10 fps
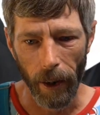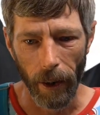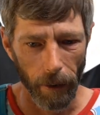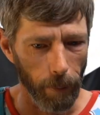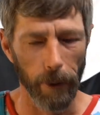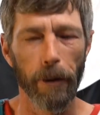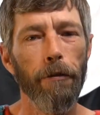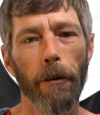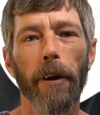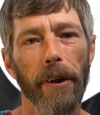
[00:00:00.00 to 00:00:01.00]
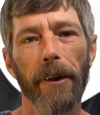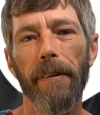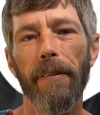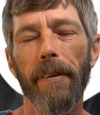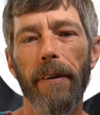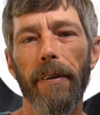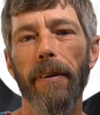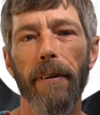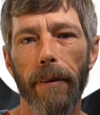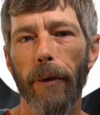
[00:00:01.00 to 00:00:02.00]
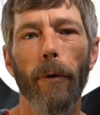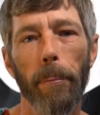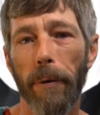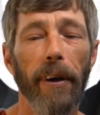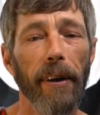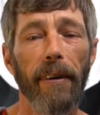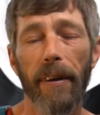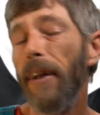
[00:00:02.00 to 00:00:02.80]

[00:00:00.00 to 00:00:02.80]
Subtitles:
a really fun little print